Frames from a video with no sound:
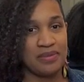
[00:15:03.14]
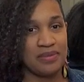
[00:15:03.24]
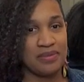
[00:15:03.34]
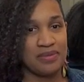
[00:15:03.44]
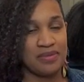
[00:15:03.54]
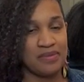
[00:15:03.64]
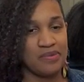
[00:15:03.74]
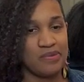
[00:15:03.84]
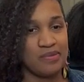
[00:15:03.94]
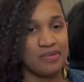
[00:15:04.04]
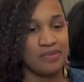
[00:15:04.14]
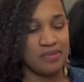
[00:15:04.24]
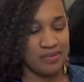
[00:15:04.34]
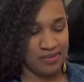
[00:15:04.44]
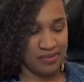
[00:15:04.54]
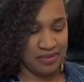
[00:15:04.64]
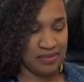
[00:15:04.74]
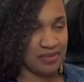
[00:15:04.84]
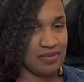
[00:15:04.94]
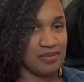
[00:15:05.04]

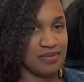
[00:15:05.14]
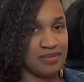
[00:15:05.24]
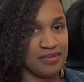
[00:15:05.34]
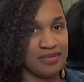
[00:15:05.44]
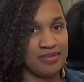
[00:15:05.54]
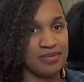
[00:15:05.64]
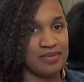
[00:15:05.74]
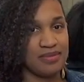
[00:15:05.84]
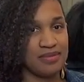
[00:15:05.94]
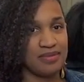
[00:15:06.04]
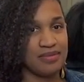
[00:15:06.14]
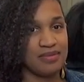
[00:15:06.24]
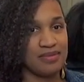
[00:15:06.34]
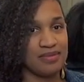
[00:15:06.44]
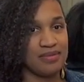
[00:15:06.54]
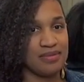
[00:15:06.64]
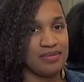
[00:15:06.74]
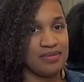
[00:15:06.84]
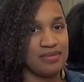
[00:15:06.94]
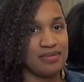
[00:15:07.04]

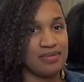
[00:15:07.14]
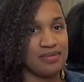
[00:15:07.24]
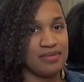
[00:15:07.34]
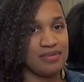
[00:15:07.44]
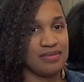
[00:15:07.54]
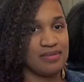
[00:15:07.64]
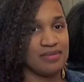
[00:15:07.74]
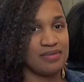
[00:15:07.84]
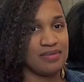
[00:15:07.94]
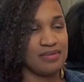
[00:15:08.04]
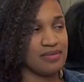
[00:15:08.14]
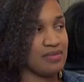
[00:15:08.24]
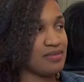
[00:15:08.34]
The person shown says nothing.